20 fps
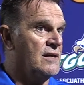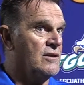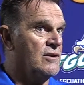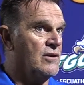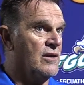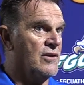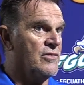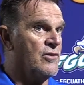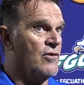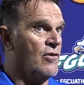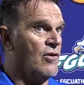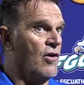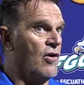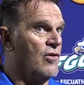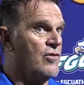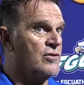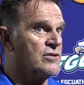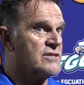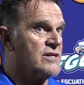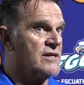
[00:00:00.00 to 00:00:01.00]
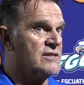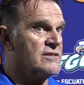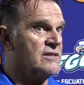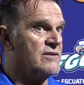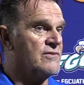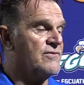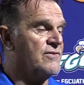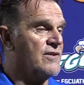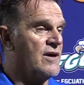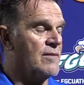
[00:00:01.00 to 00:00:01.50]
you know, I thought all those guys
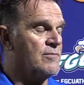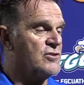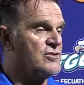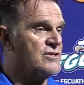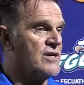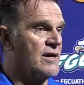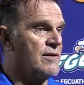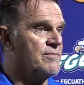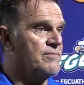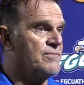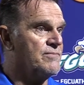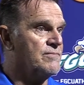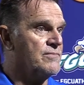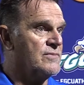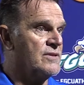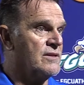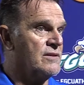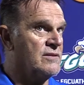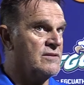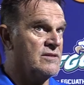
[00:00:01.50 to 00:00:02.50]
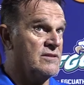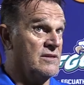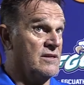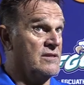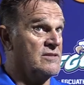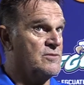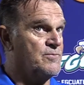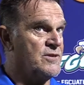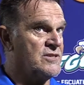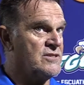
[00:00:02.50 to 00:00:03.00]
did a phenomenal job to
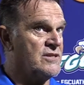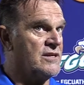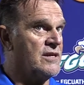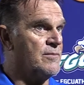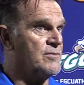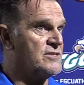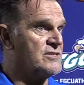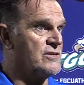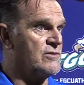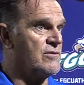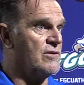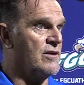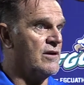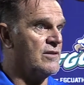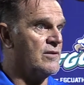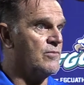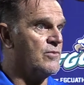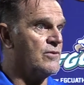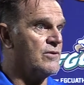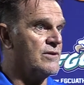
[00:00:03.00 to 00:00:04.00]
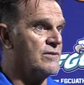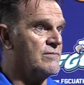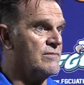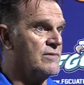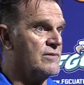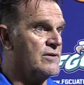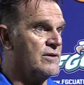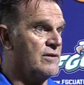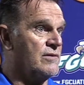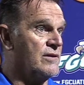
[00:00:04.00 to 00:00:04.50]
especially keep a zero on the board.
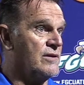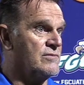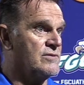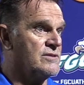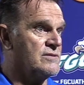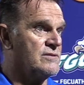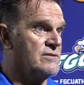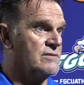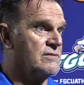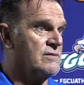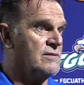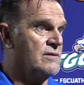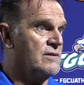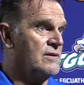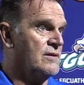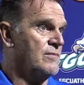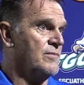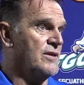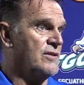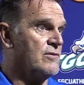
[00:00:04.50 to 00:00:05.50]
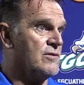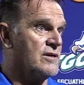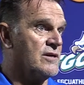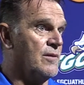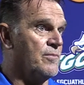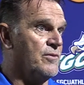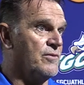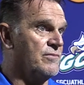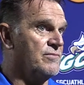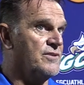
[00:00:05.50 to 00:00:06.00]
You know, that was, I mean, there were a
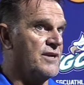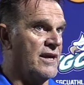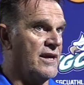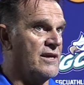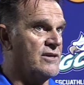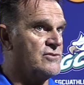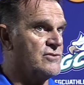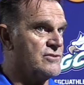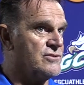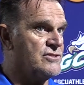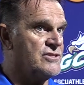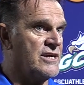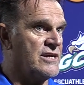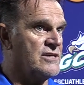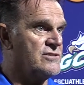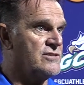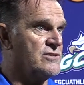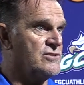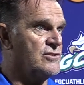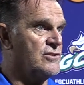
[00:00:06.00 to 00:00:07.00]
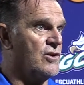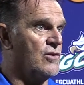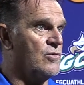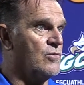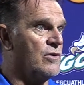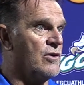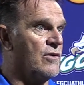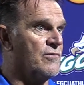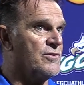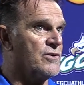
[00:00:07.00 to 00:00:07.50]
couple of dangerous chances. You know, the
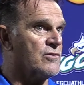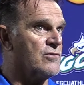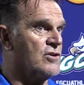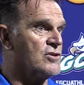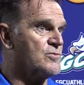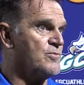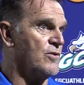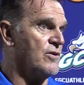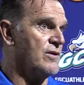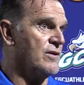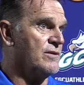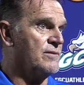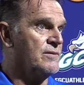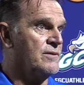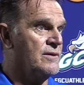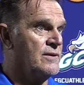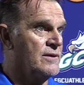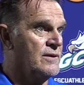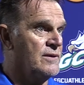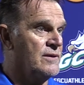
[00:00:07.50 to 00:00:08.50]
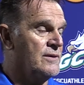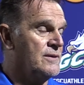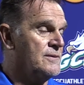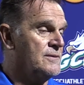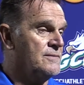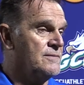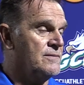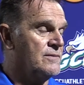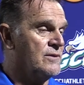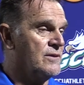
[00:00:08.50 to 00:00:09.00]
one off the crossbar.
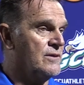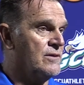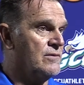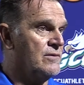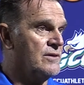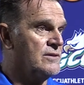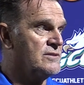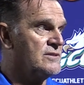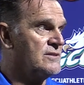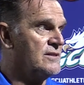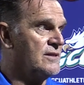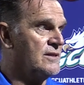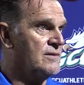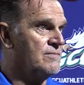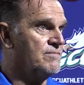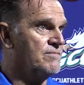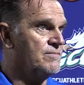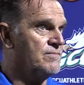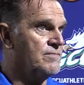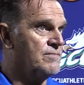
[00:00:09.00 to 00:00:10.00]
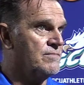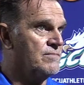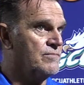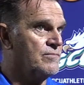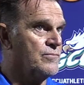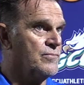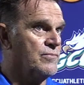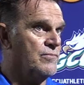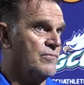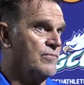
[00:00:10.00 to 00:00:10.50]
You know, it's
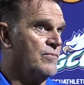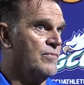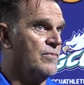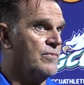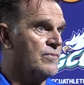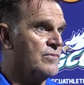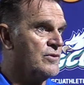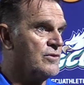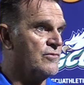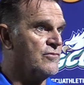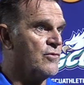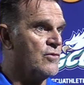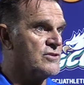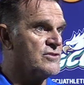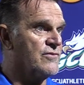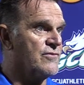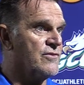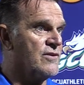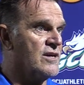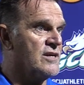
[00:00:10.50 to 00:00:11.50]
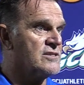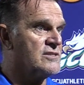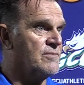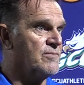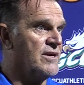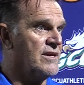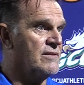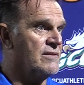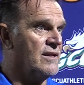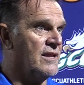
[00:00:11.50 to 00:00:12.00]
good fortune for us. I
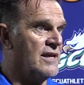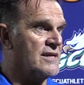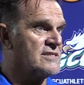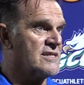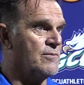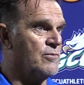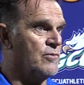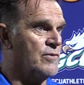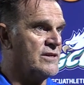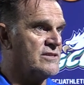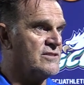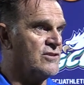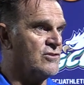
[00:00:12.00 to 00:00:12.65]
mean, the last couple of weeks,